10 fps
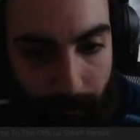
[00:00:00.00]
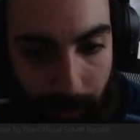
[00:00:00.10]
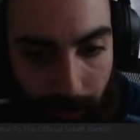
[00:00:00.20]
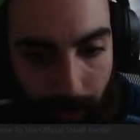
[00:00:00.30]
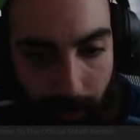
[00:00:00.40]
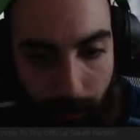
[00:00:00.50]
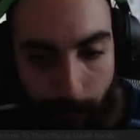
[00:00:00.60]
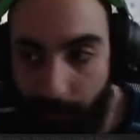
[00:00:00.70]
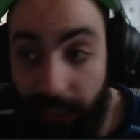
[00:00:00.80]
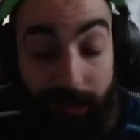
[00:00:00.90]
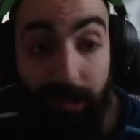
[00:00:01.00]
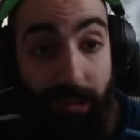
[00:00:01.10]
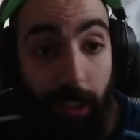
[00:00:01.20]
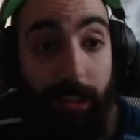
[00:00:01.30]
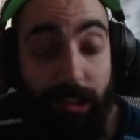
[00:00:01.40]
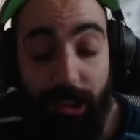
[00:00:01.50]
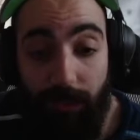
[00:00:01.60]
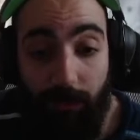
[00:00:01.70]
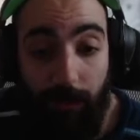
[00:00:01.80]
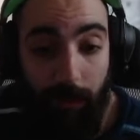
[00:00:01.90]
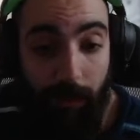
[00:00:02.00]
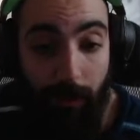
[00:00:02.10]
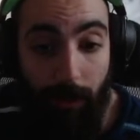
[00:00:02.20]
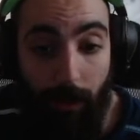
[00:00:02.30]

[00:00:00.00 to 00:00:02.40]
to me. They didn't say this shit to me.